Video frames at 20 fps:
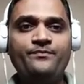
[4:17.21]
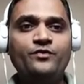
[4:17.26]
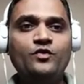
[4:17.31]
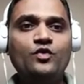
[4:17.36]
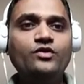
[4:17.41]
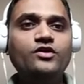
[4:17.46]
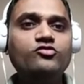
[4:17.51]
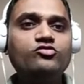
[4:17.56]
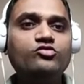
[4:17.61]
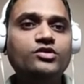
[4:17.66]

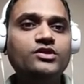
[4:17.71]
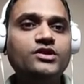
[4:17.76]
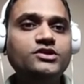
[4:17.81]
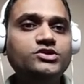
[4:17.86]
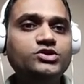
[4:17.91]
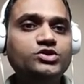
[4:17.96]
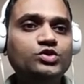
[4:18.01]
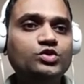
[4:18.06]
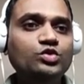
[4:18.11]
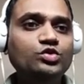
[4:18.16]
Okay, so
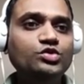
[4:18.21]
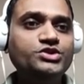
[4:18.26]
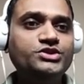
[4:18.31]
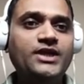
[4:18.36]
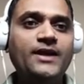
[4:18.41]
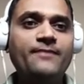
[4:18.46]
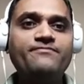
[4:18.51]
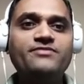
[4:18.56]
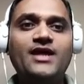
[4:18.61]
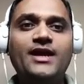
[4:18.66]
these two
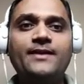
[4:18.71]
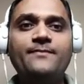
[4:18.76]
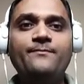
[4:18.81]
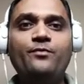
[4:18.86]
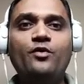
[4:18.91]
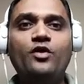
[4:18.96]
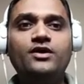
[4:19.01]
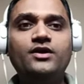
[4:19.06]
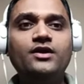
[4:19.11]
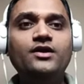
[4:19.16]
steps are
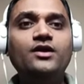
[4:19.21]
important.